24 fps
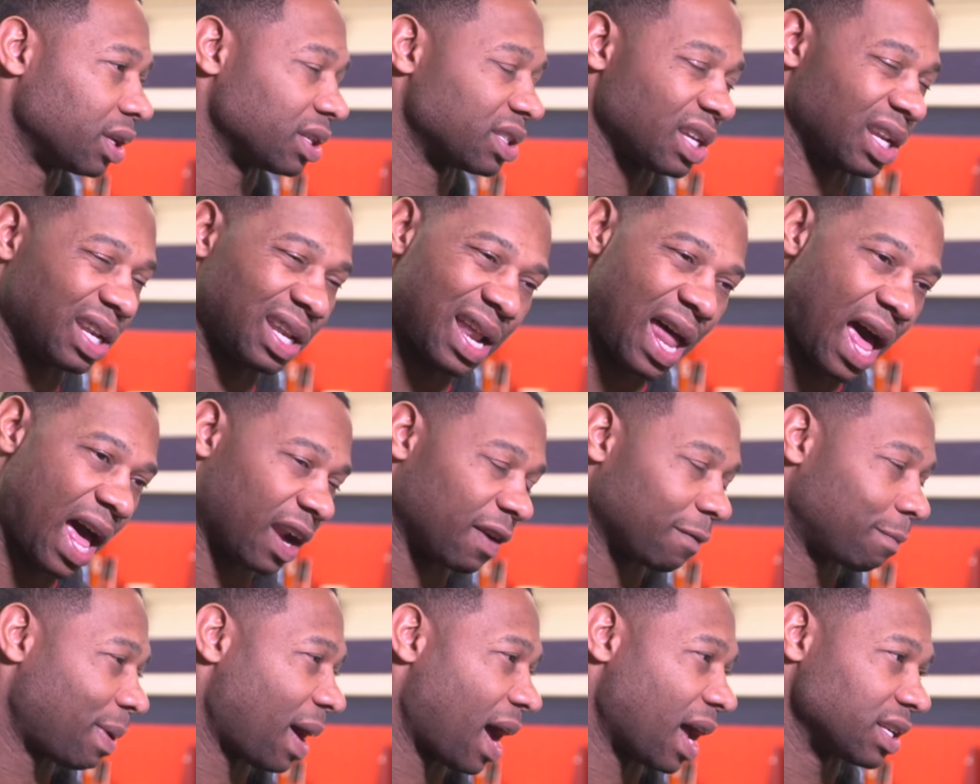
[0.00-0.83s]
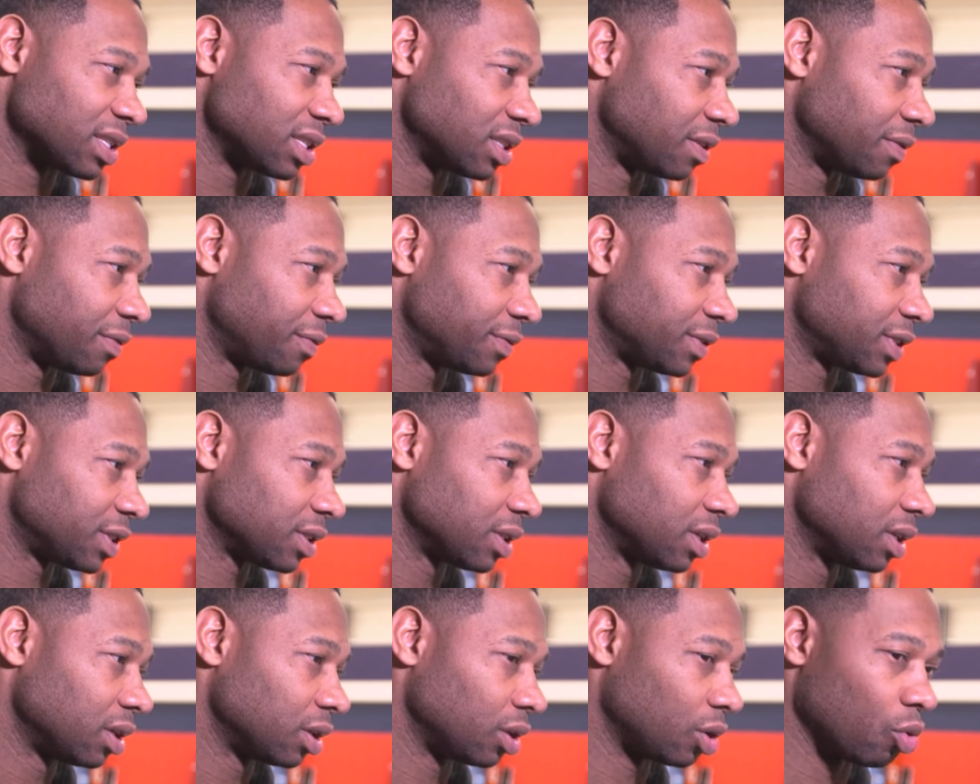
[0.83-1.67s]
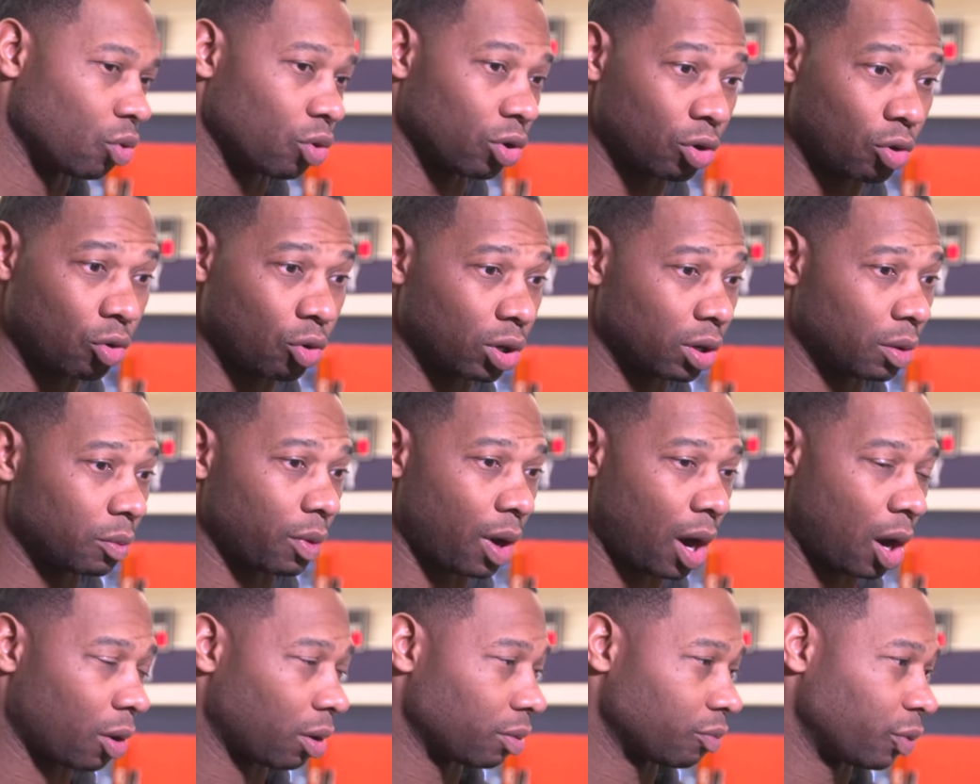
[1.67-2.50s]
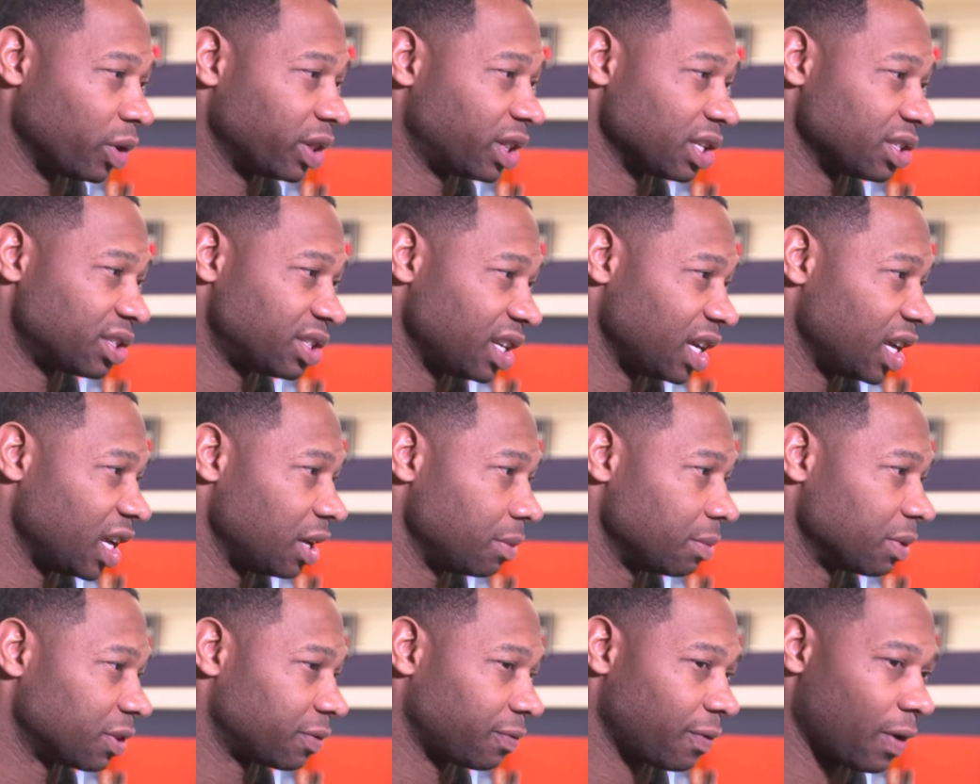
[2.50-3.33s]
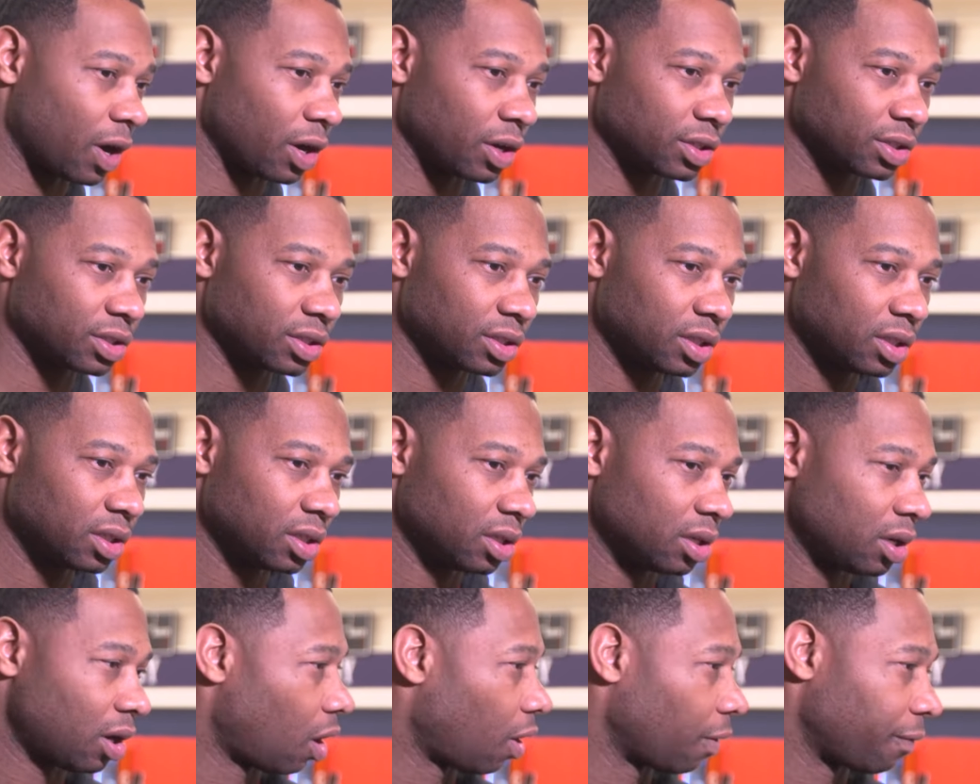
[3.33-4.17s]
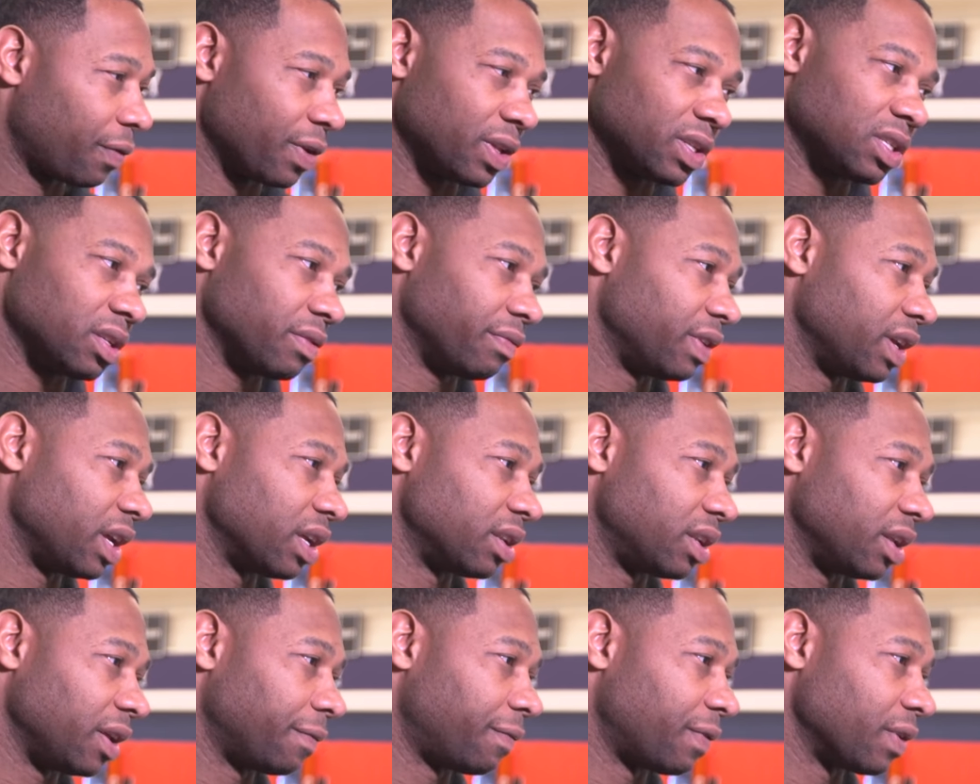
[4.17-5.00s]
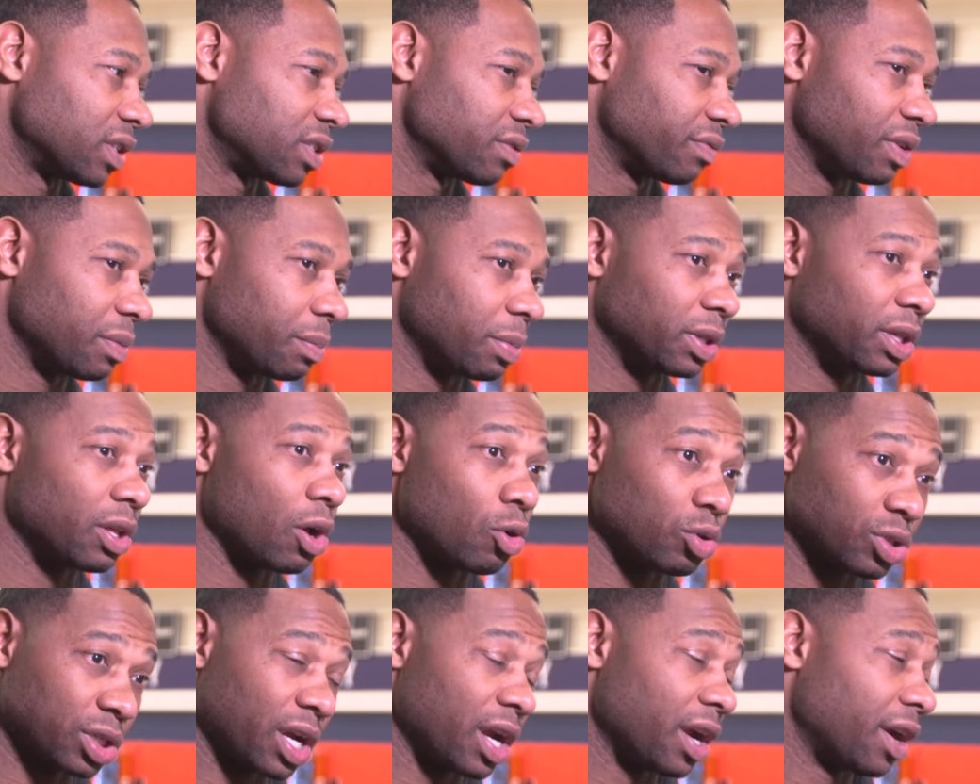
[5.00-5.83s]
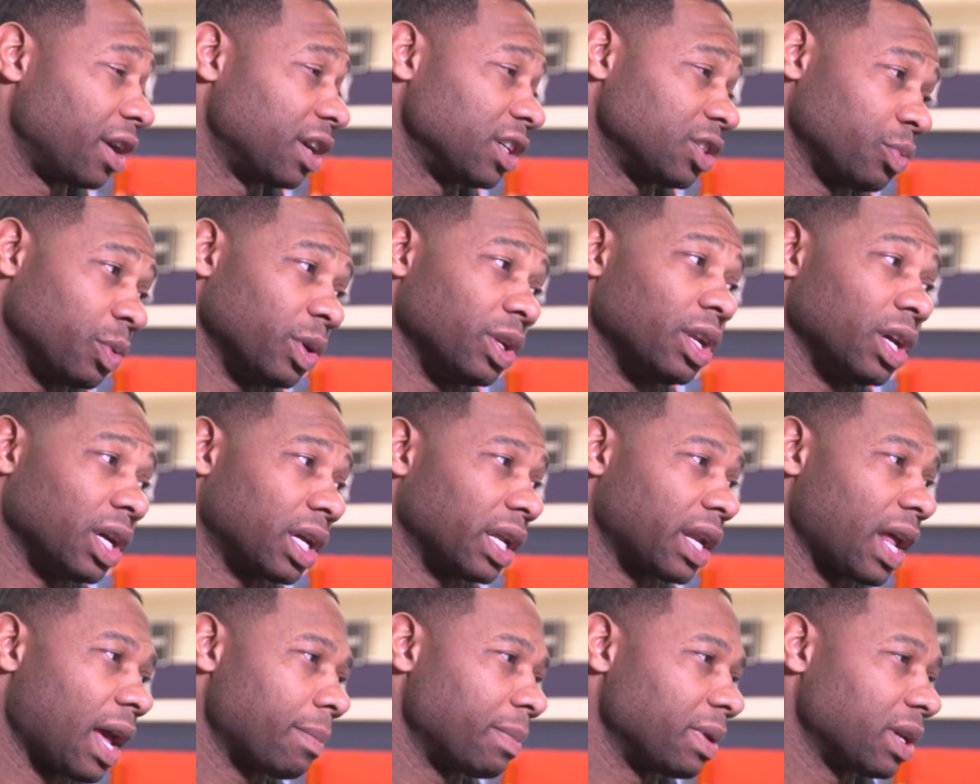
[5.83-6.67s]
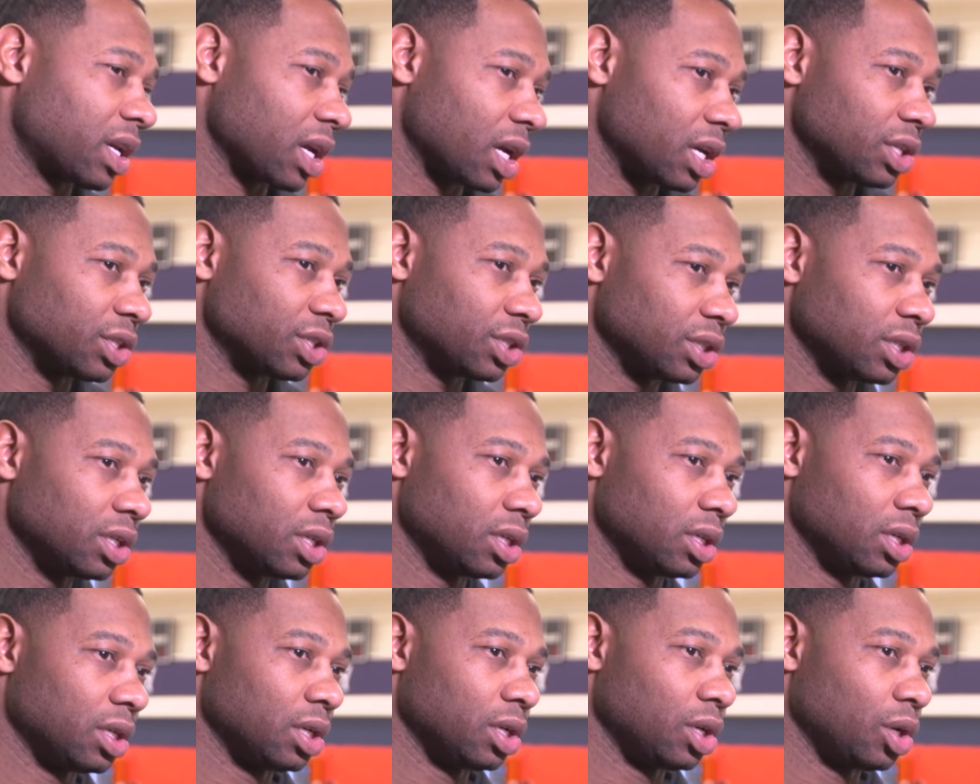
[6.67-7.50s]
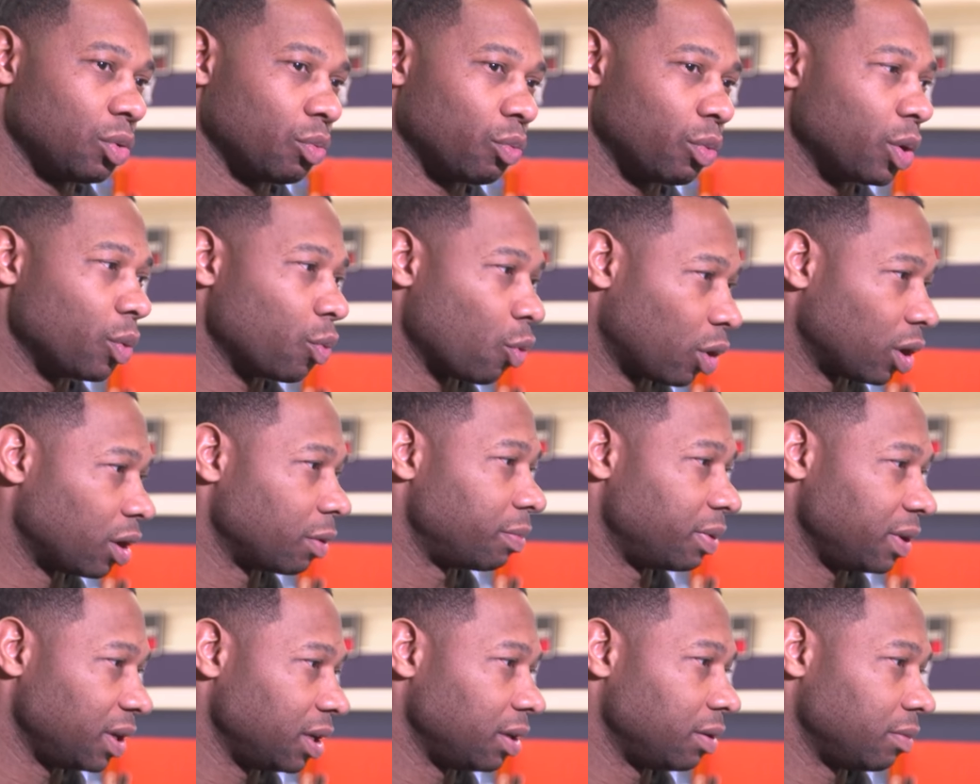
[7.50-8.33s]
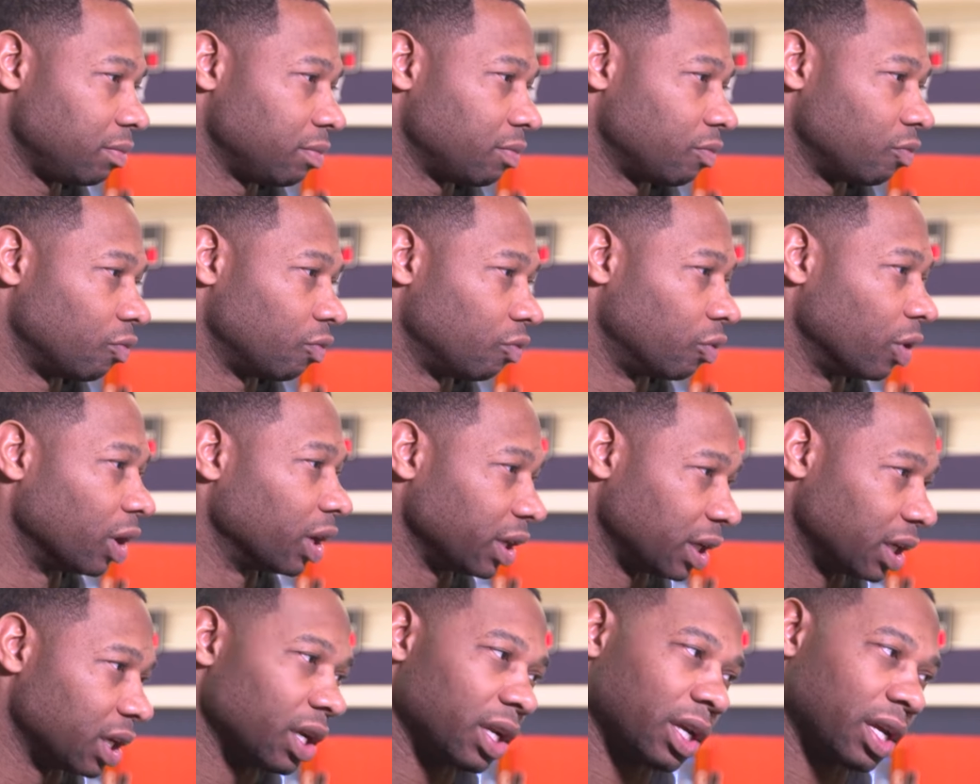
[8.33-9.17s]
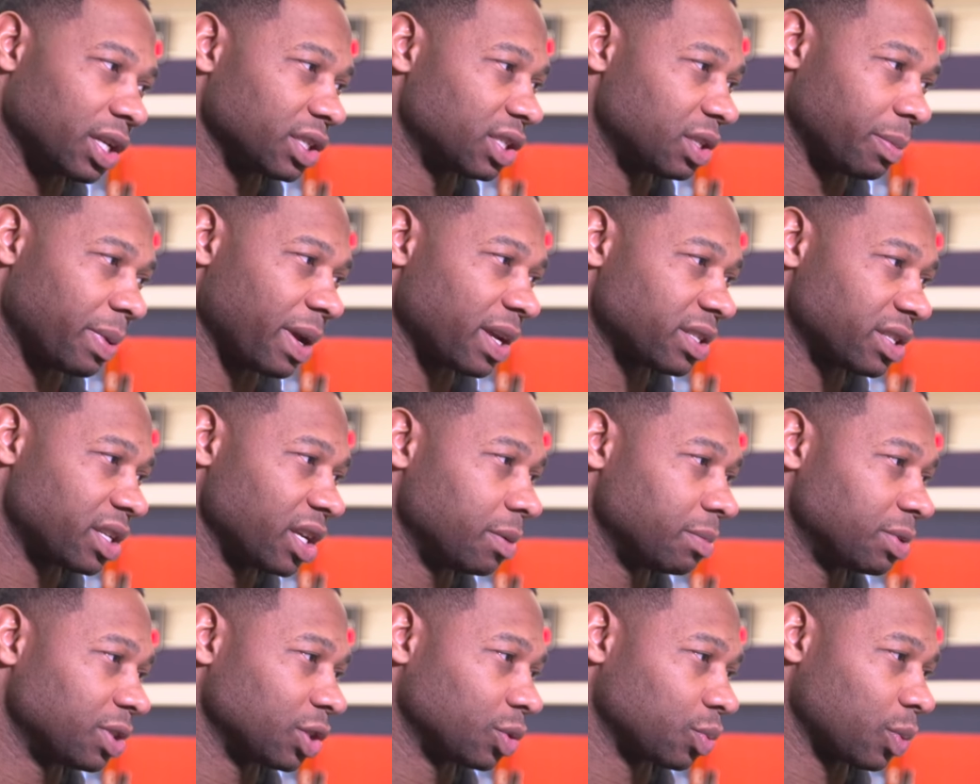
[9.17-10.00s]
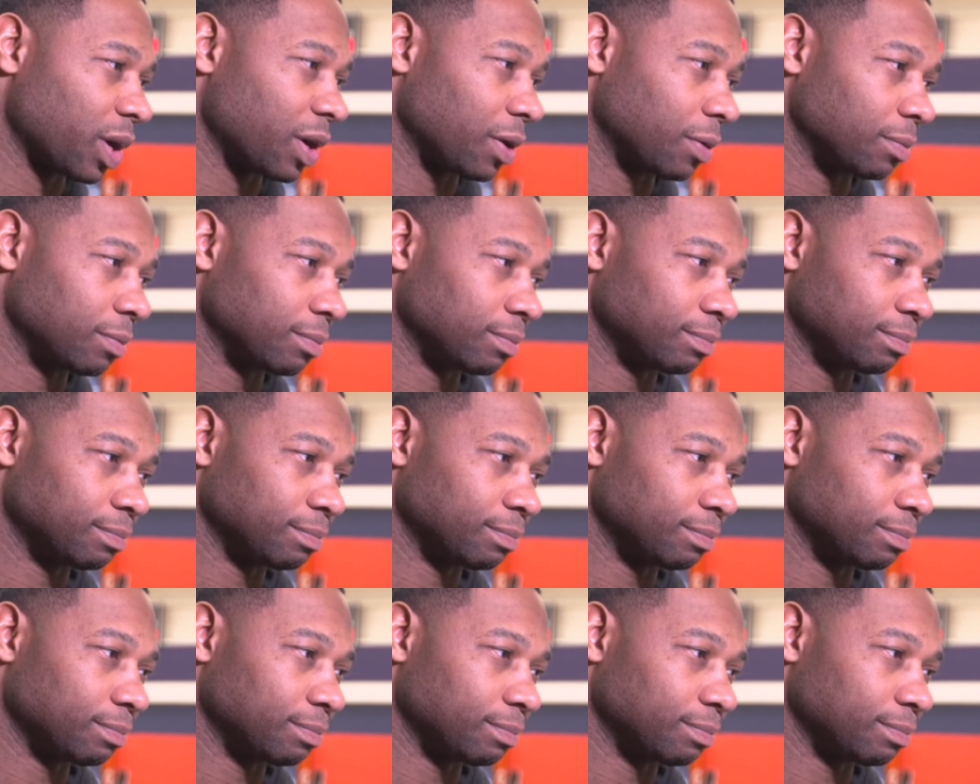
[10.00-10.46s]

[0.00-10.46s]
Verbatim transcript: There's a lot of positives going on uh, with this team as far as offensively and defensively, but those are areas we're looking at because we want to be really good against the best teams as well.